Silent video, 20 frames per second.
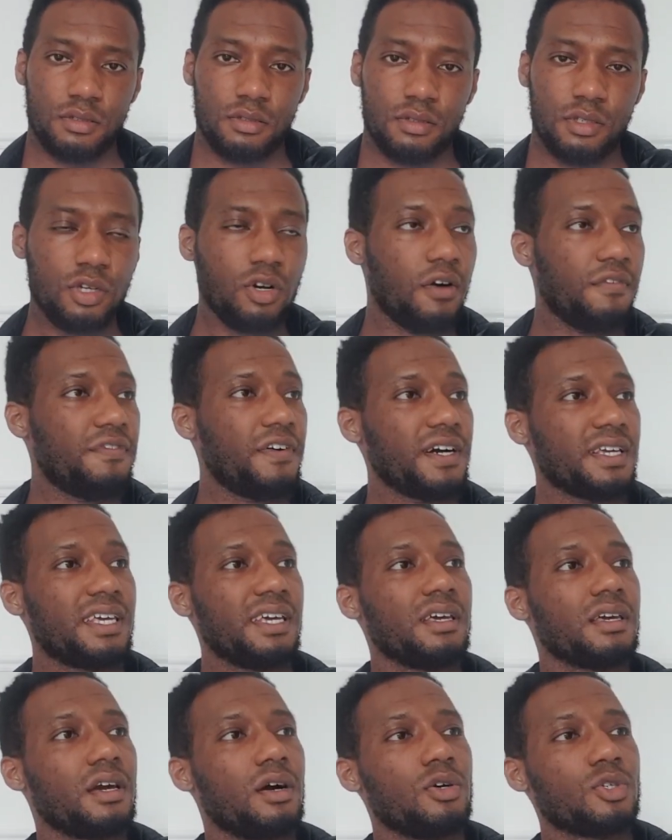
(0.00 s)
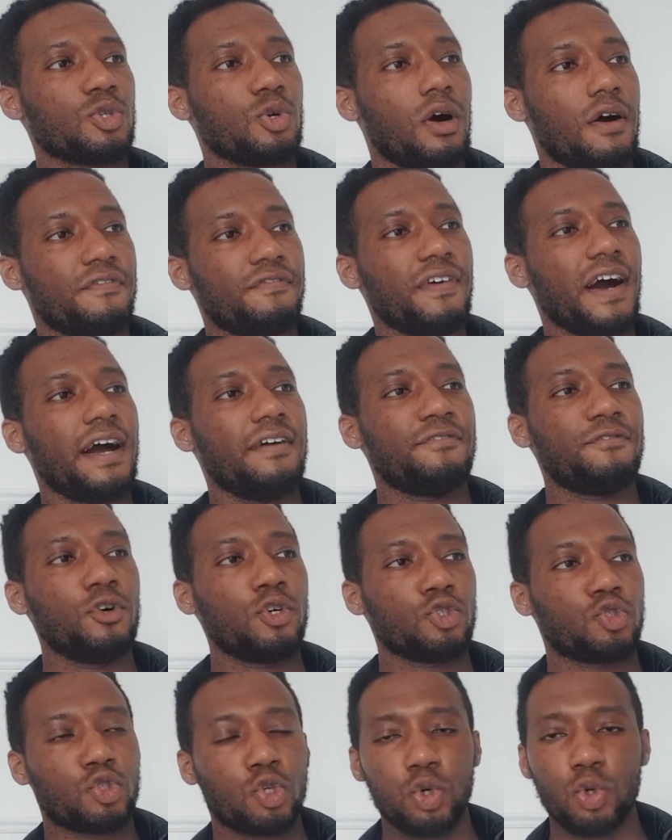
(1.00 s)
You got fucking girls who are
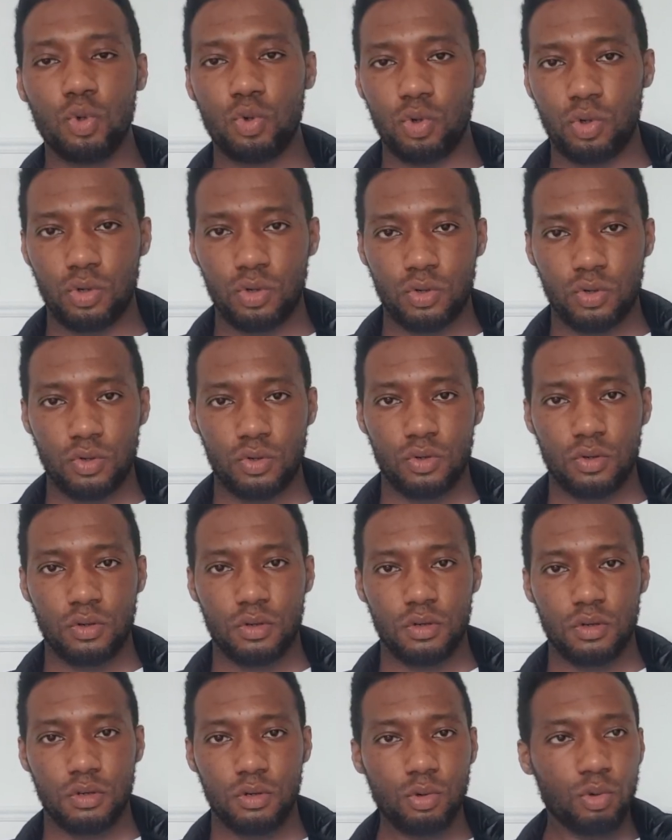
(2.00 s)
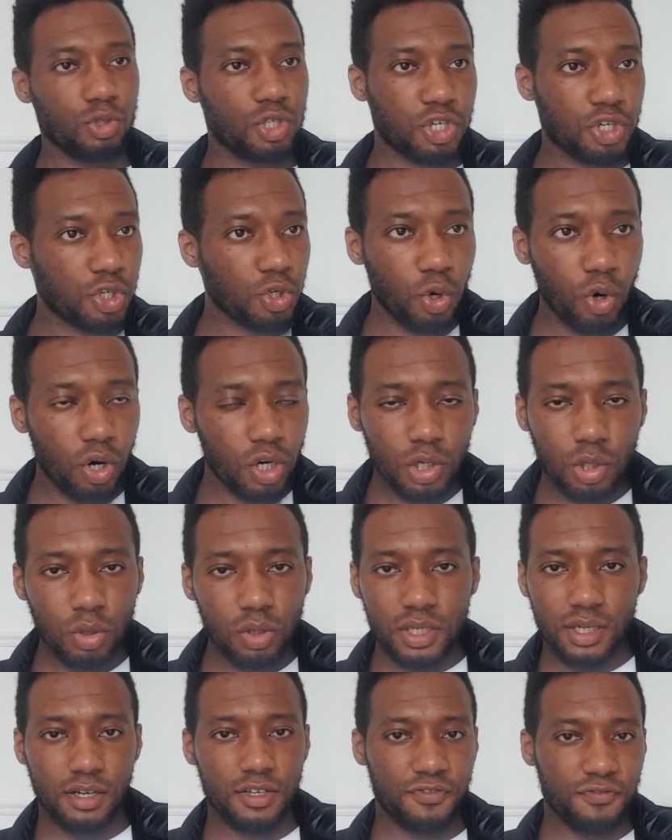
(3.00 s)
5'2", little short little
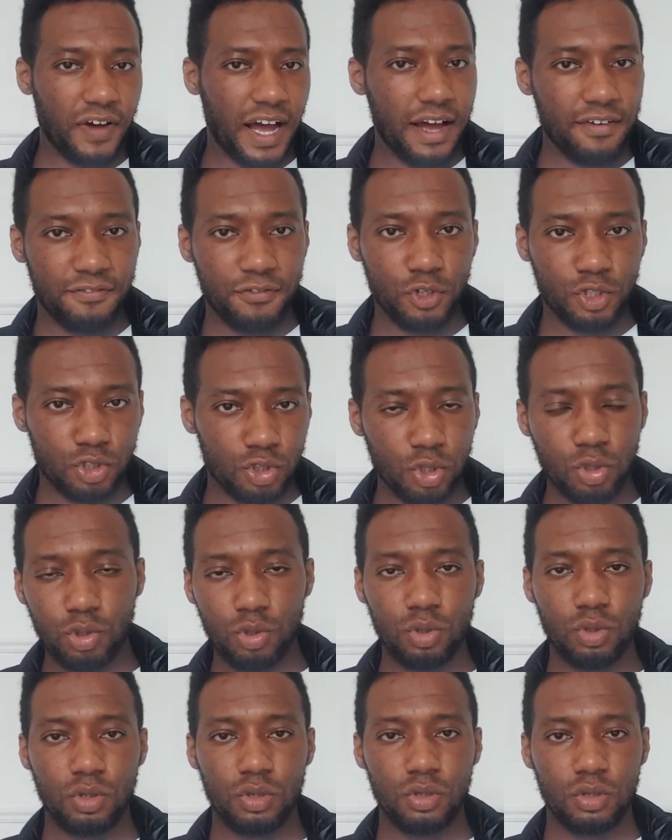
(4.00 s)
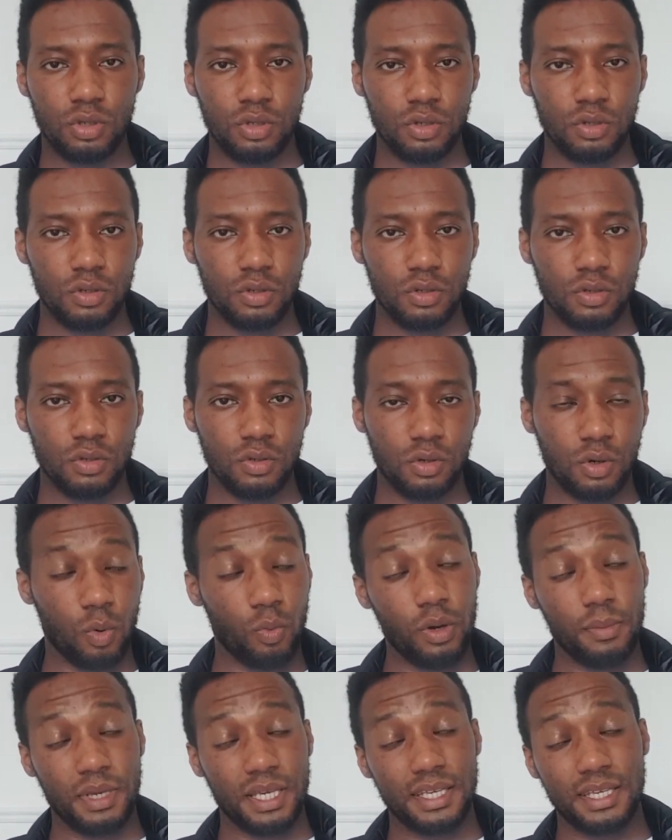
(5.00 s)
girls, 5'2", or
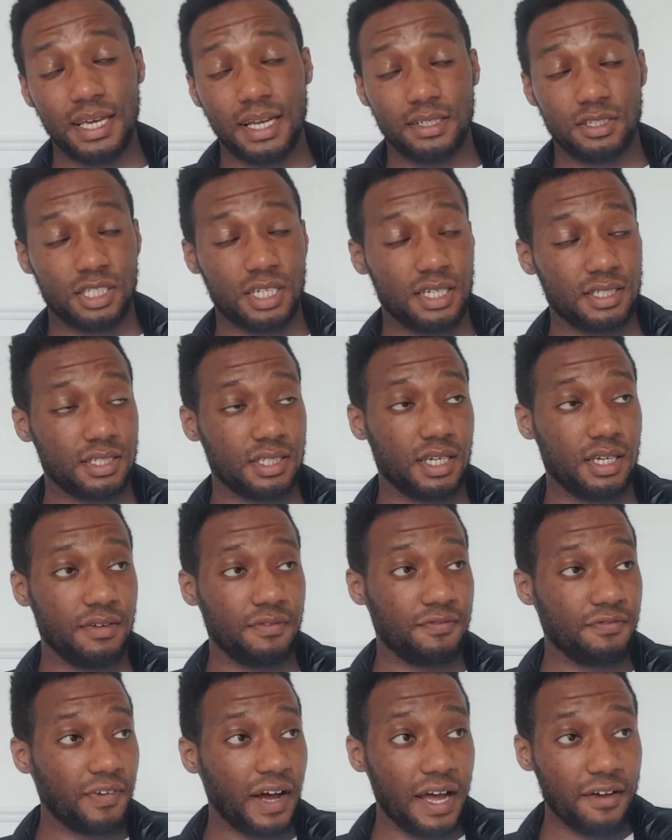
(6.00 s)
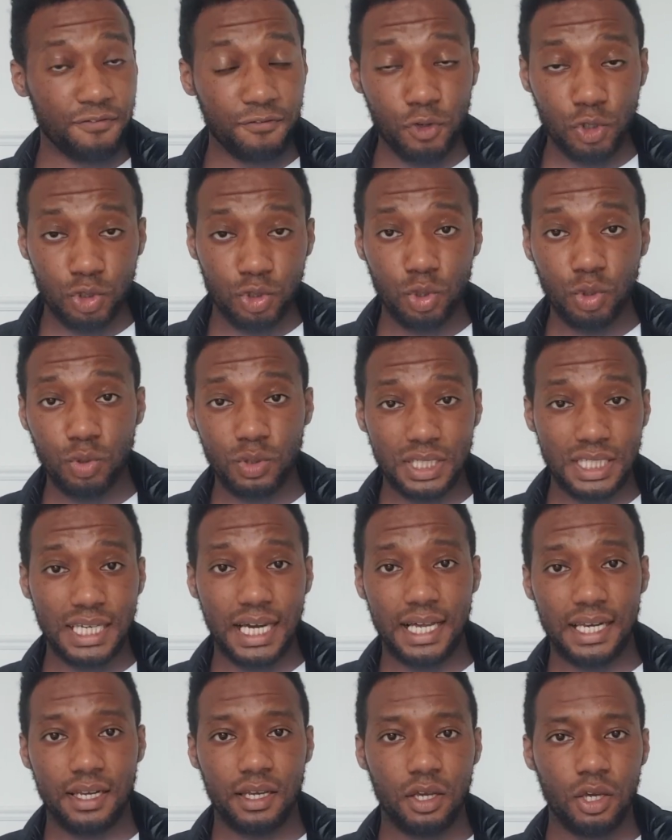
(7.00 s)
women, gal, shall I say, 5'2"
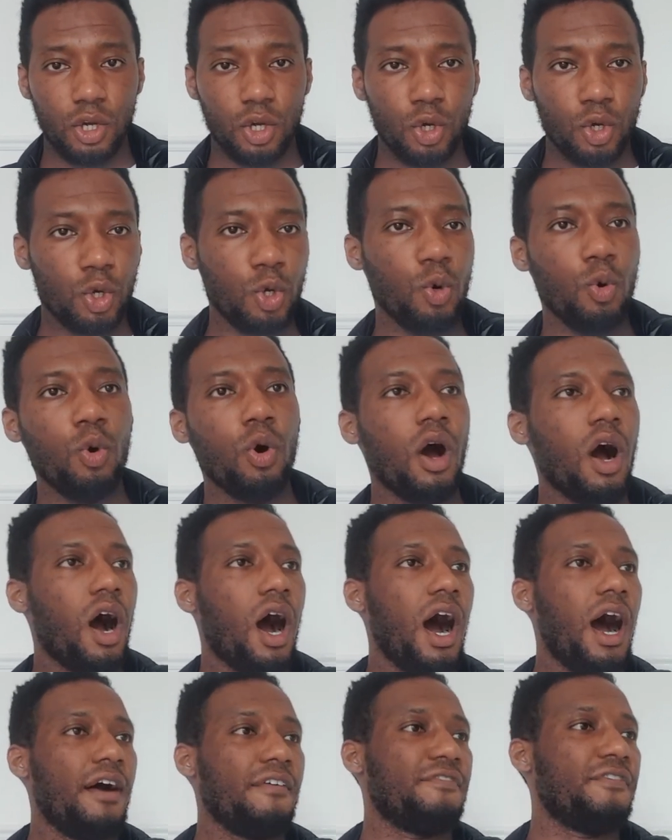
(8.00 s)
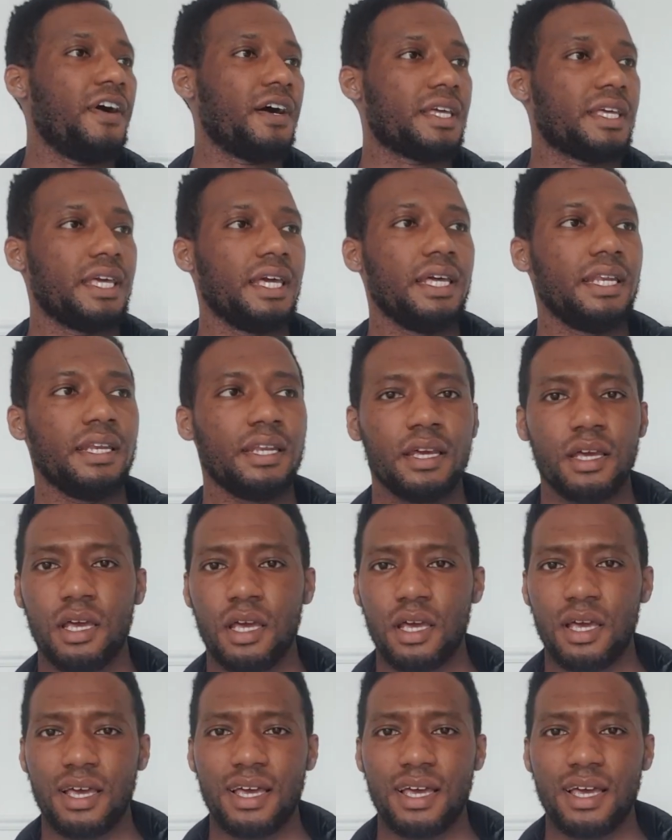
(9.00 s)
gal, who are fucking